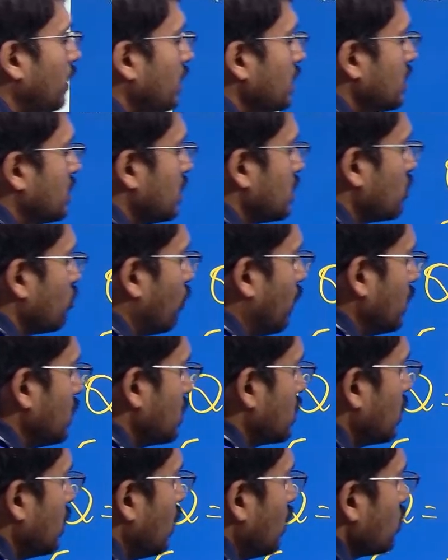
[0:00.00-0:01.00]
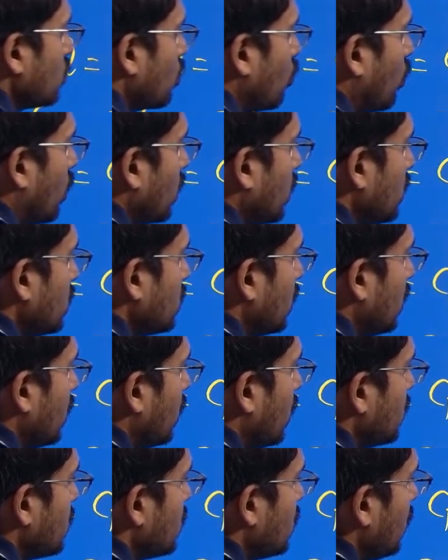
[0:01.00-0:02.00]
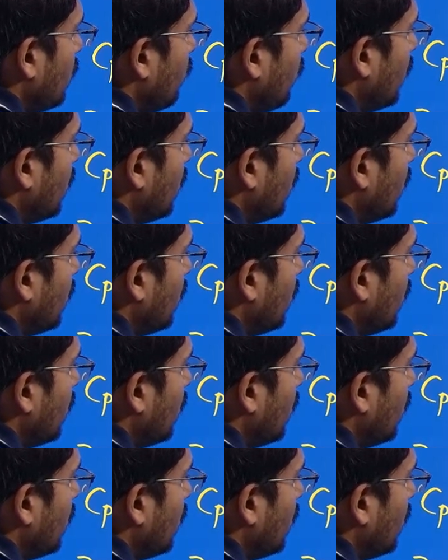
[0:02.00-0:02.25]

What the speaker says: is this much, so what is the Cv